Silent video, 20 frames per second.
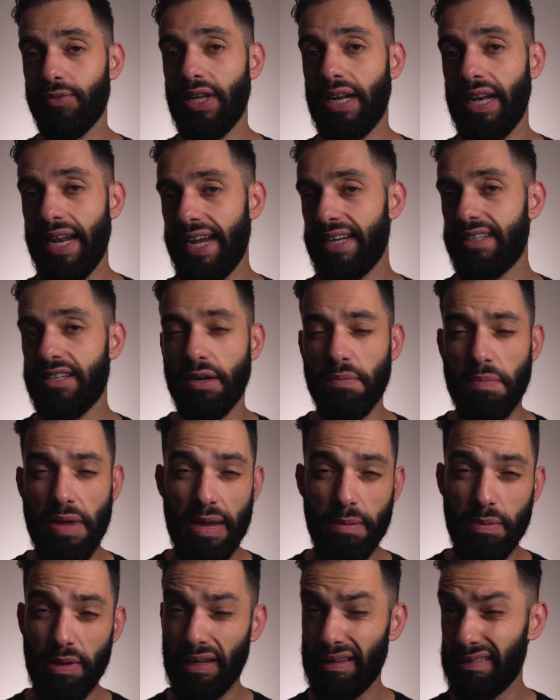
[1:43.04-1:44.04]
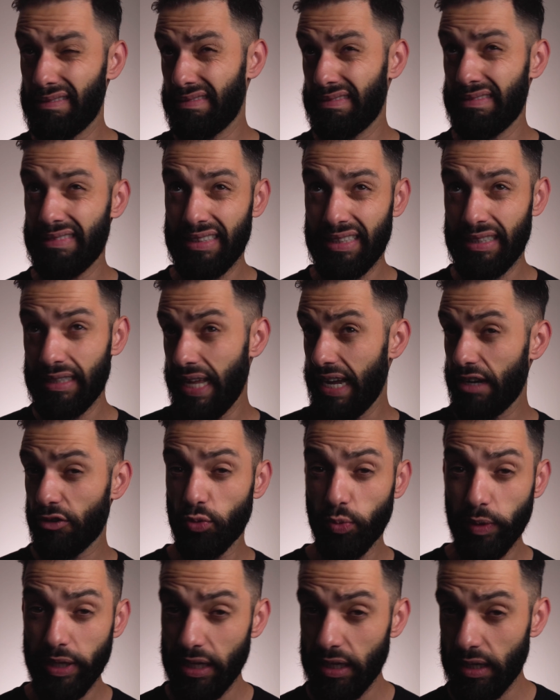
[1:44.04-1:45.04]
later, maybe
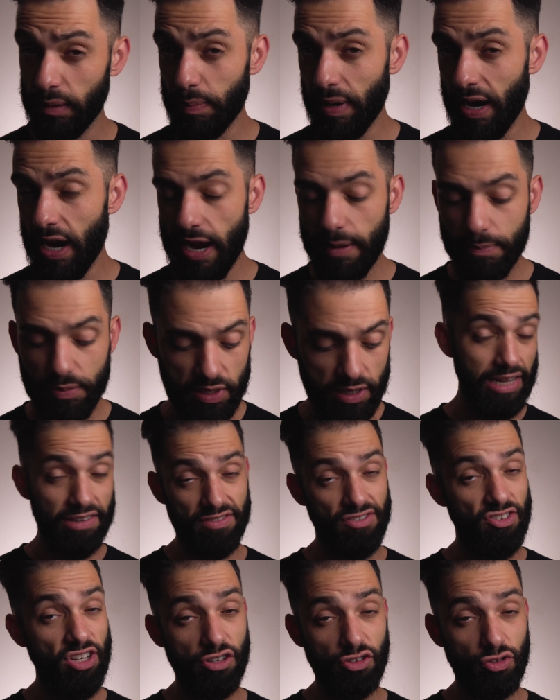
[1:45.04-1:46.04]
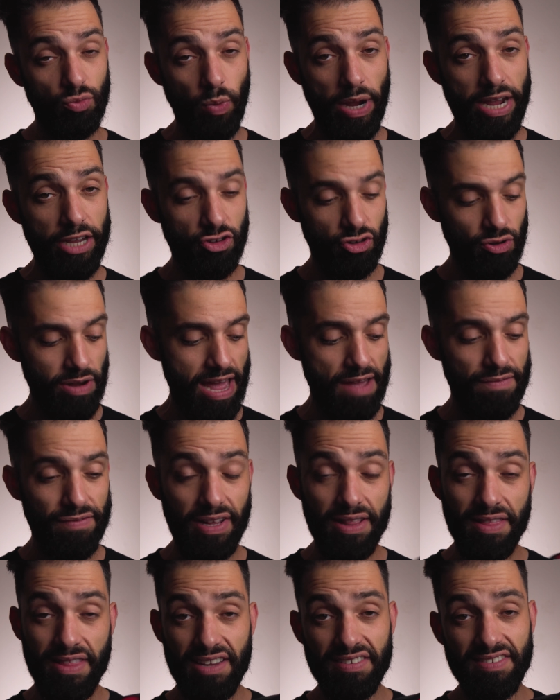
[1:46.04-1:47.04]
next week perhaps. It's just way too heavy,
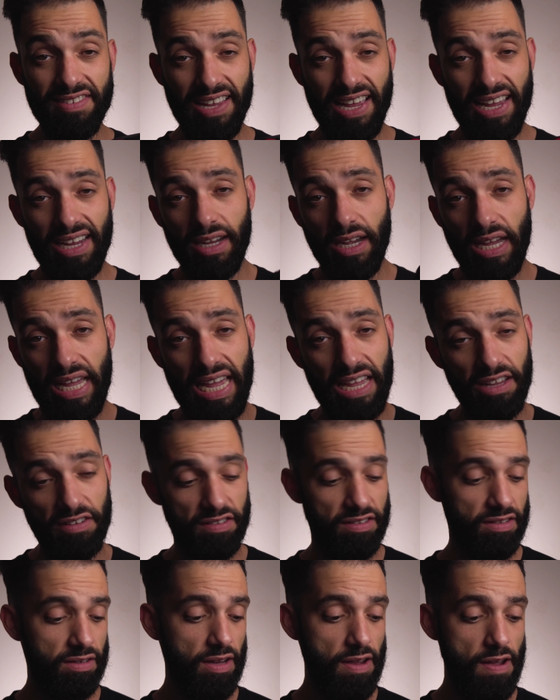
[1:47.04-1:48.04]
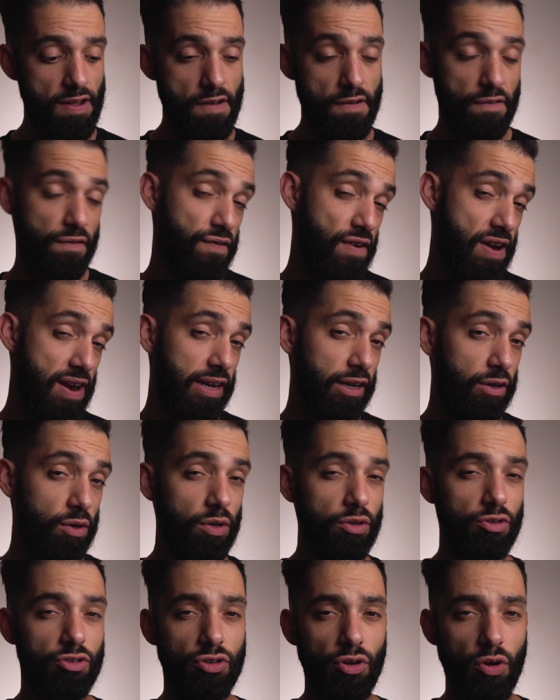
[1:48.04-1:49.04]
and this thing is fairly
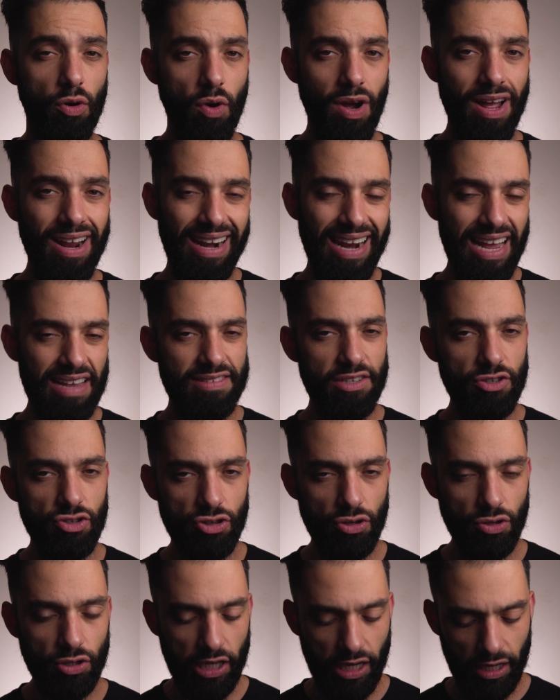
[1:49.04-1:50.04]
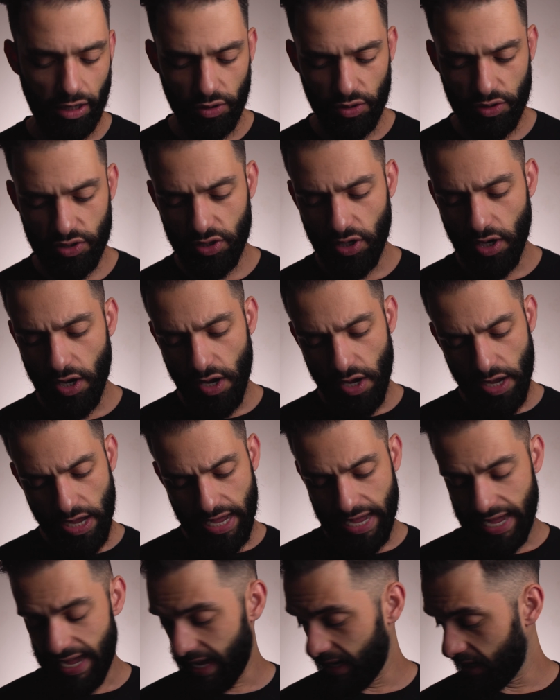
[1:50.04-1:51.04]
good. So less than 2 kilos,
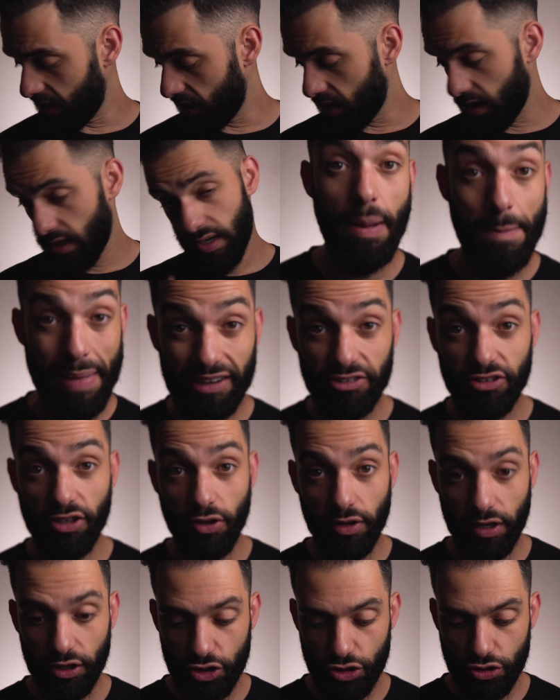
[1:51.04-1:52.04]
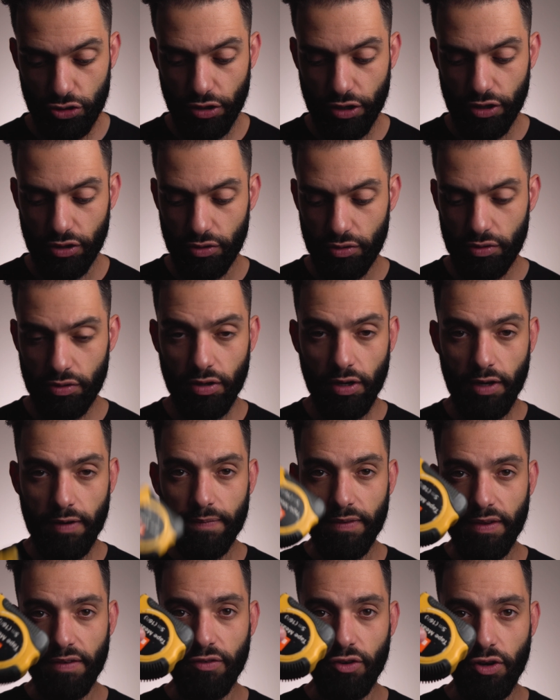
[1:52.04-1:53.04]
and I'm actually gonna show you.
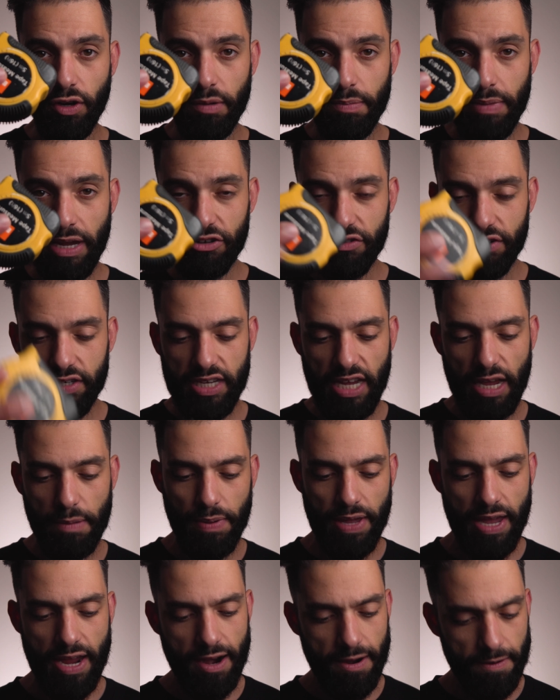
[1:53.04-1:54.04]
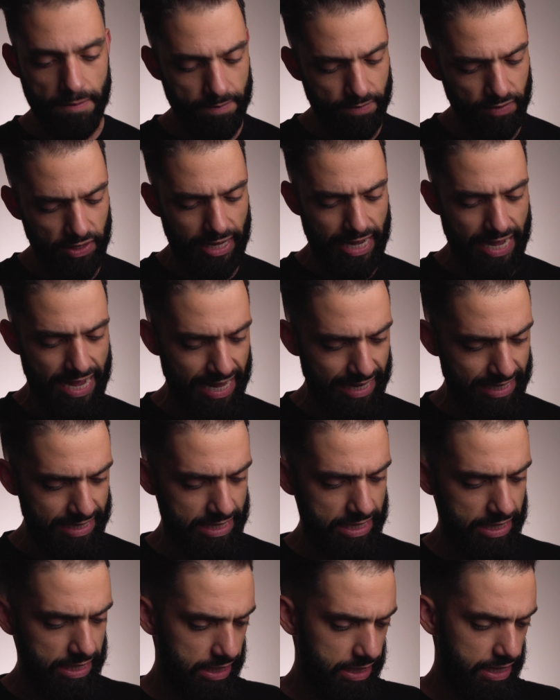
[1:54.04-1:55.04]
I've got a measuring tape here,
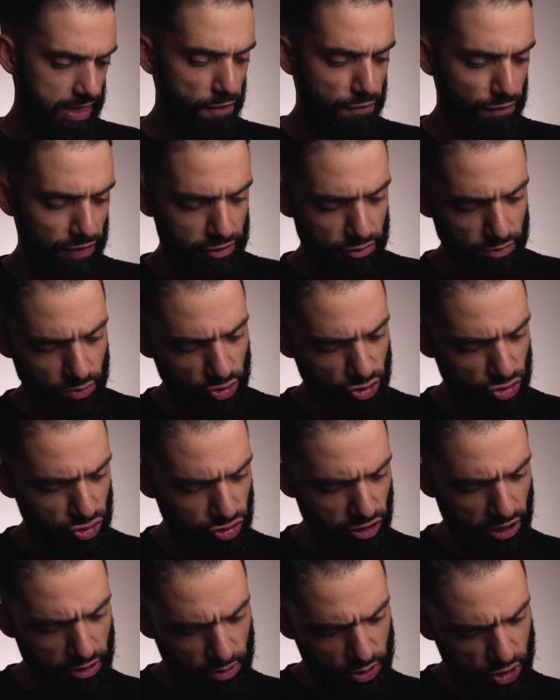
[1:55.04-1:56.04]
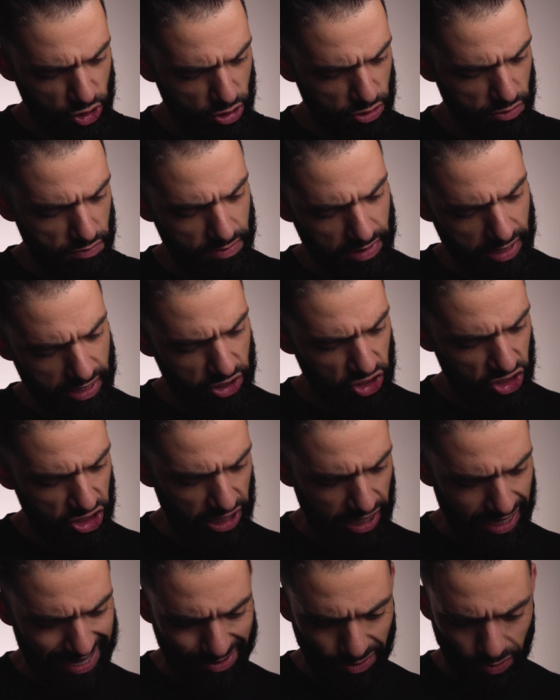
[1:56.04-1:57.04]
and if I don't struggle too
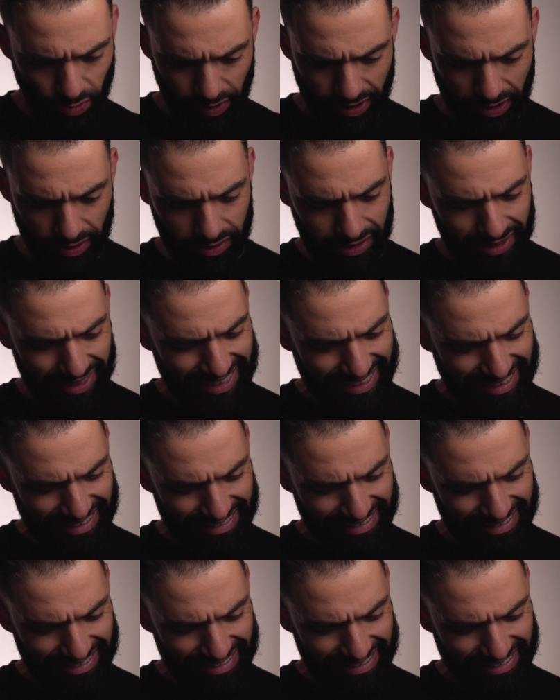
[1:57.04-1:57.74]
much, I will